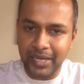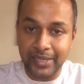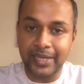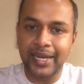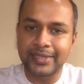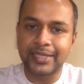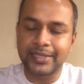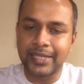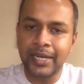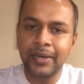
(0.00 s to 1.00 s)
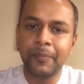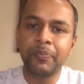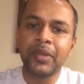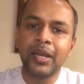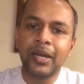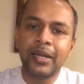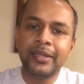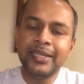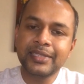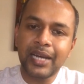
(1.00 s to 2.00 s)
marketing, as I said.
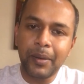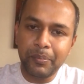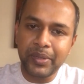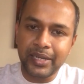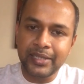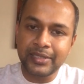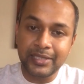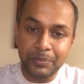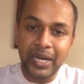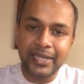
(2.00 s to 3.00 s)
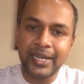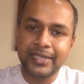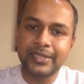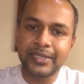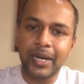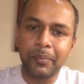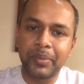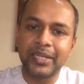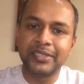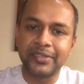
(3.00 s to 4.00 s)
These companies, these multinational
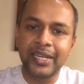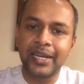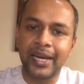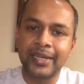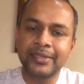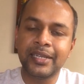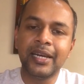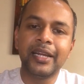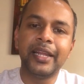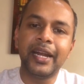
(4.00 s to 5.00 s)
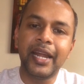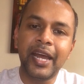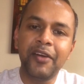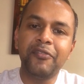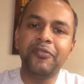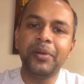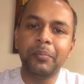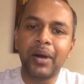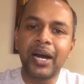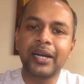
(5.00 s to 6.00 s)
companies, realize that every
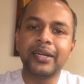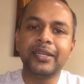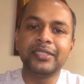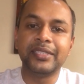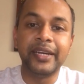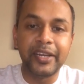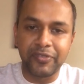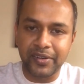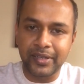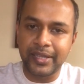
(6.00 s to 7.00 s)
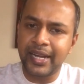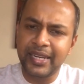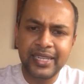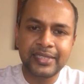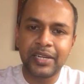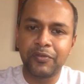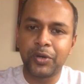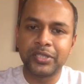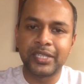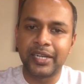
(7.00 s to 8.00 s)
market is different, their needs and
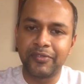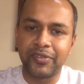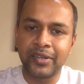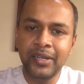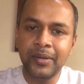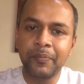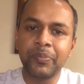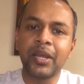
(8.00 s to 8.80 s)
wants are different.